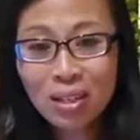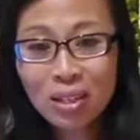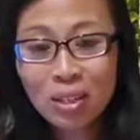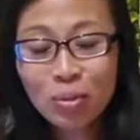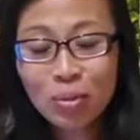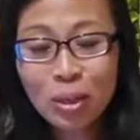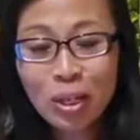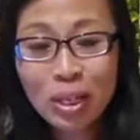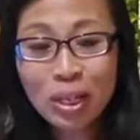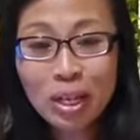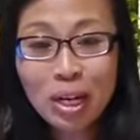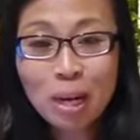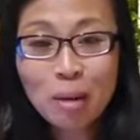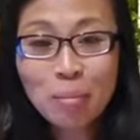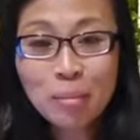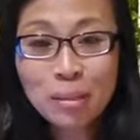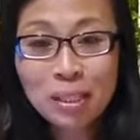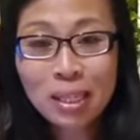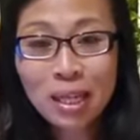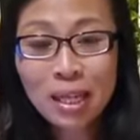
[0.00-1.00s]
where you can
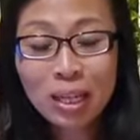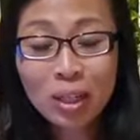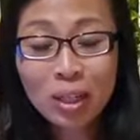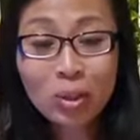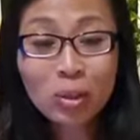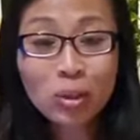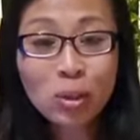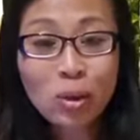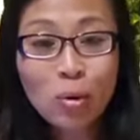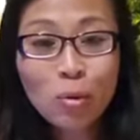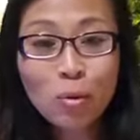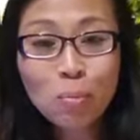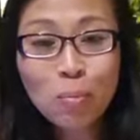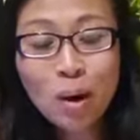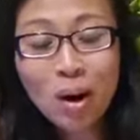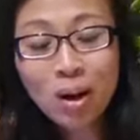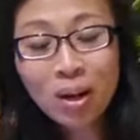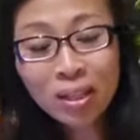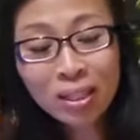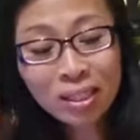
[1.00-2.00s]
upcycle an old
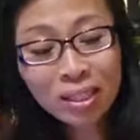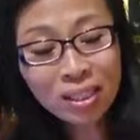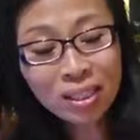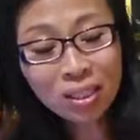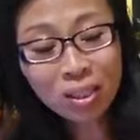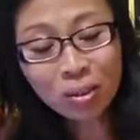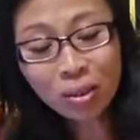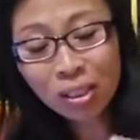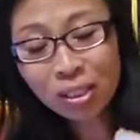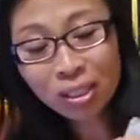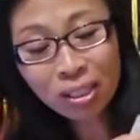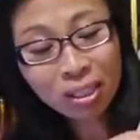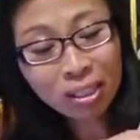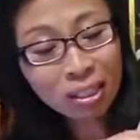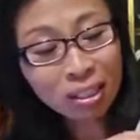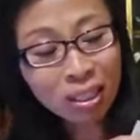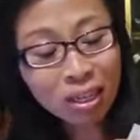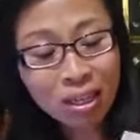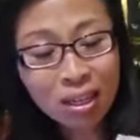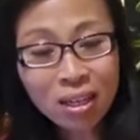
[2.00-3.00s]
box. So this
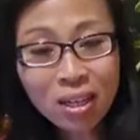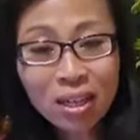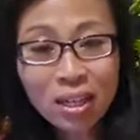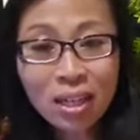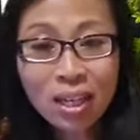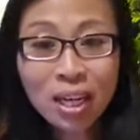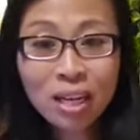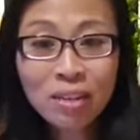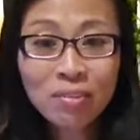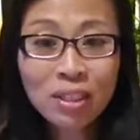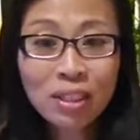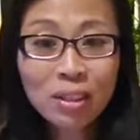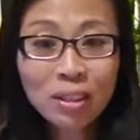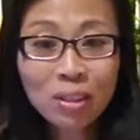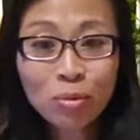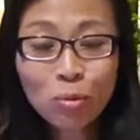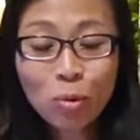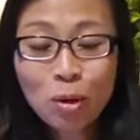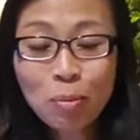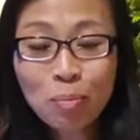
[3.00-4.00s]
is kind of a
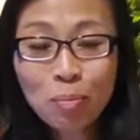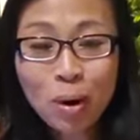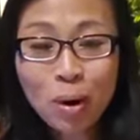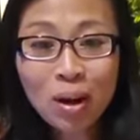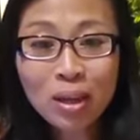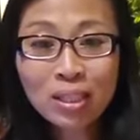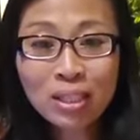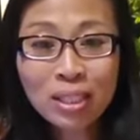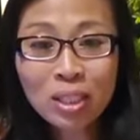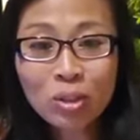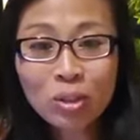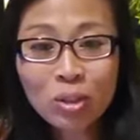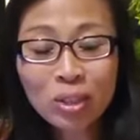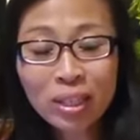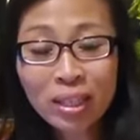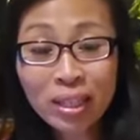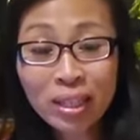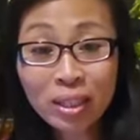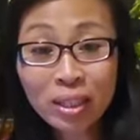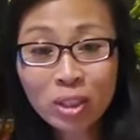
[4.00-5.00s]
wood box that you could get at